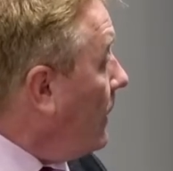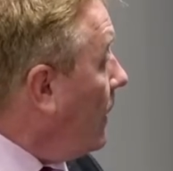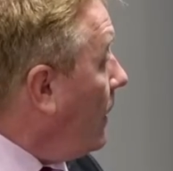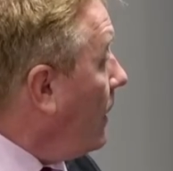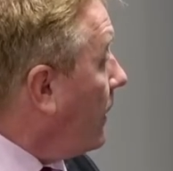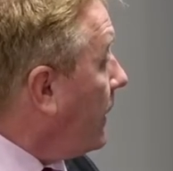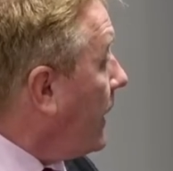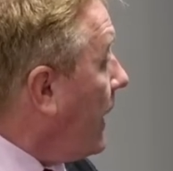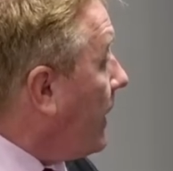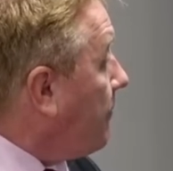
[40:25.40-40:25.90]

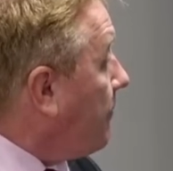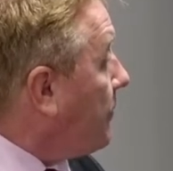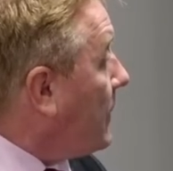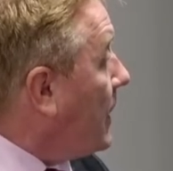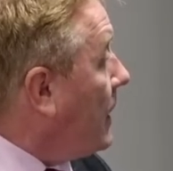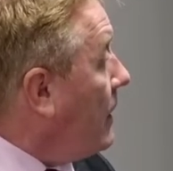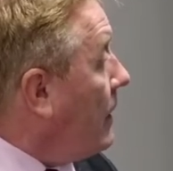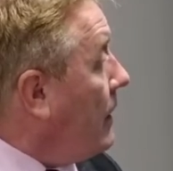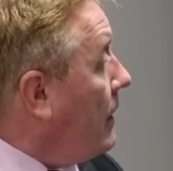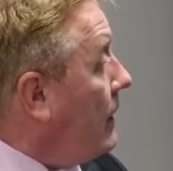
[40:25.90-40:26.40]
Okay.
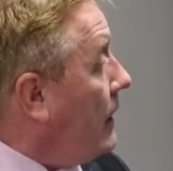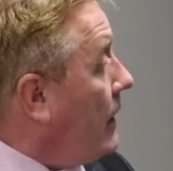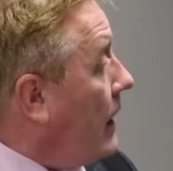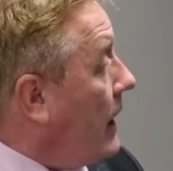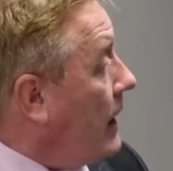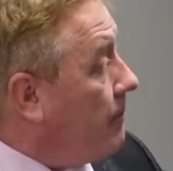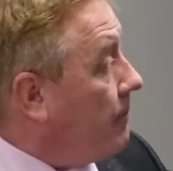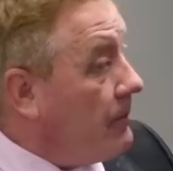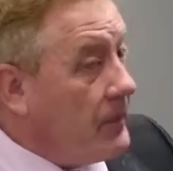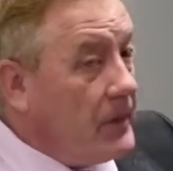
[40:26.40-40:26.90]

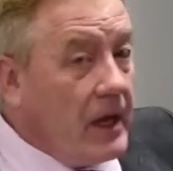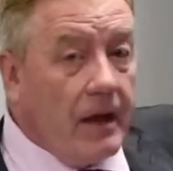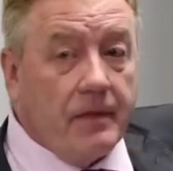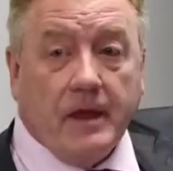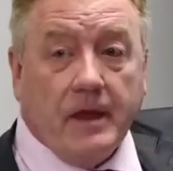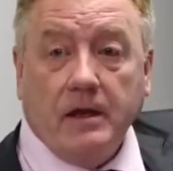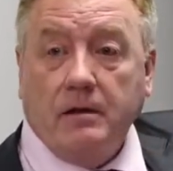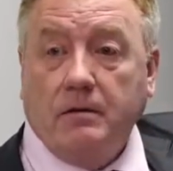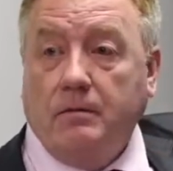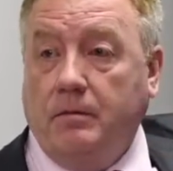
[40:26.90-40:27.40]
And
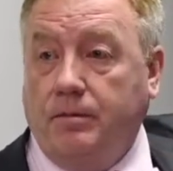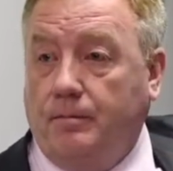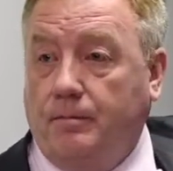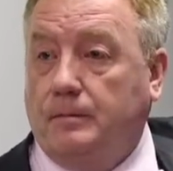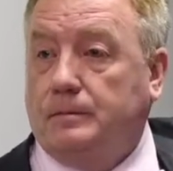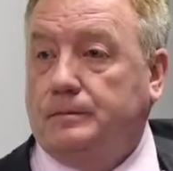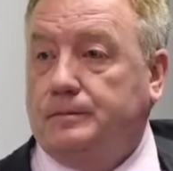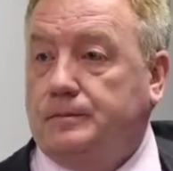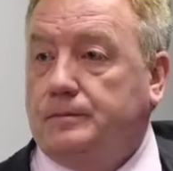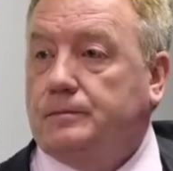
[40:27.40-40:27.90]
then
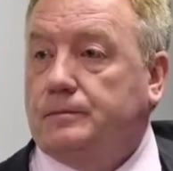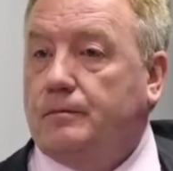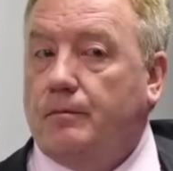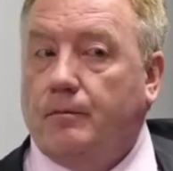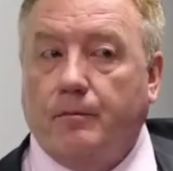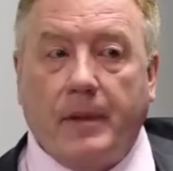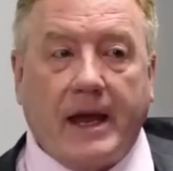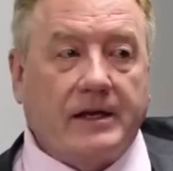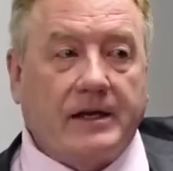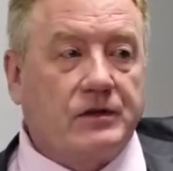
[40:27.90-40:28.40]

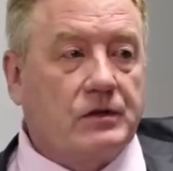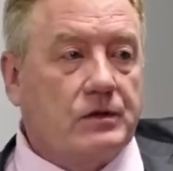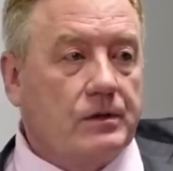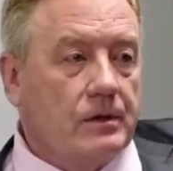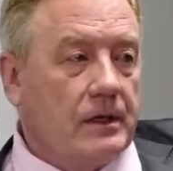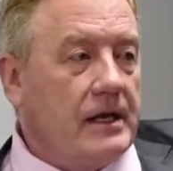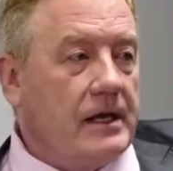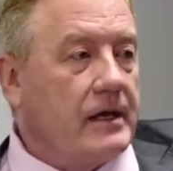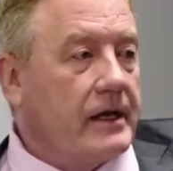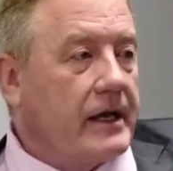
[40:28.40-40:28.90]
back to
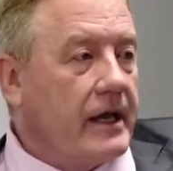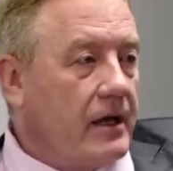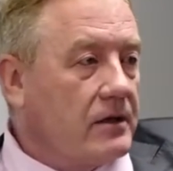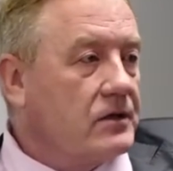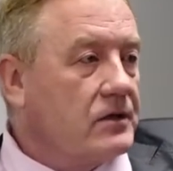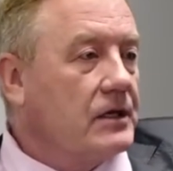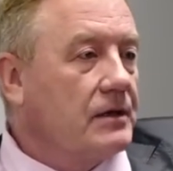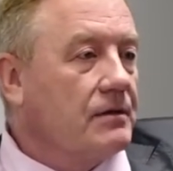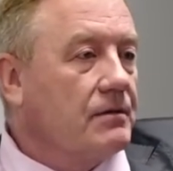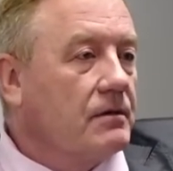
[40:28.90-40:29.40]
the
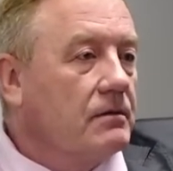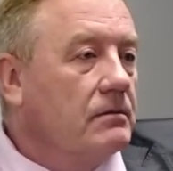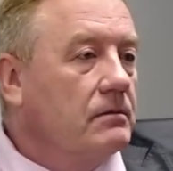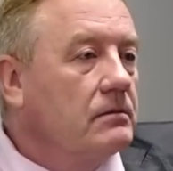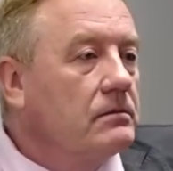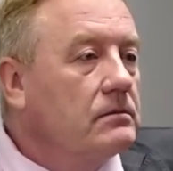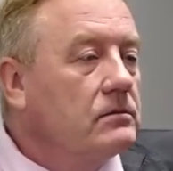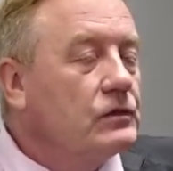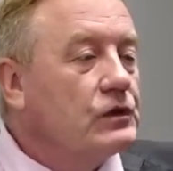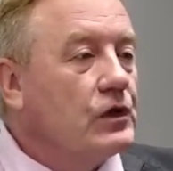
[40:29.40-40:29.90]
accounting
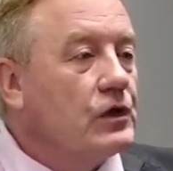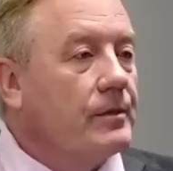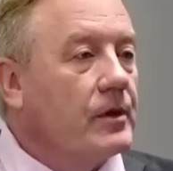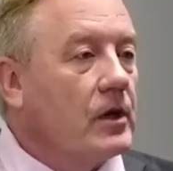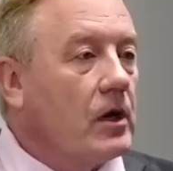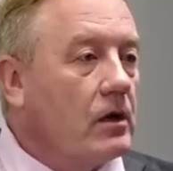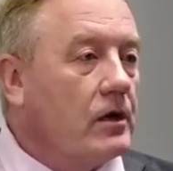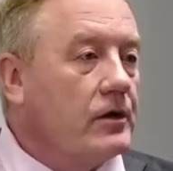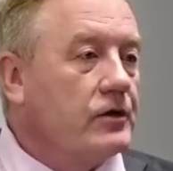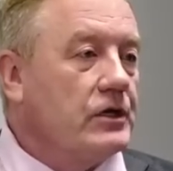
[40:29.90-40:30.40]

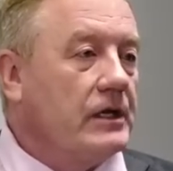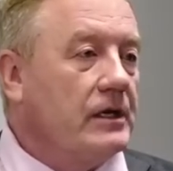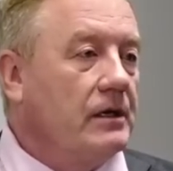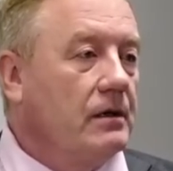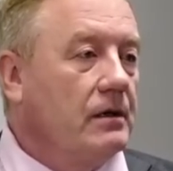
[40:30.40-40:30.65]
terminology.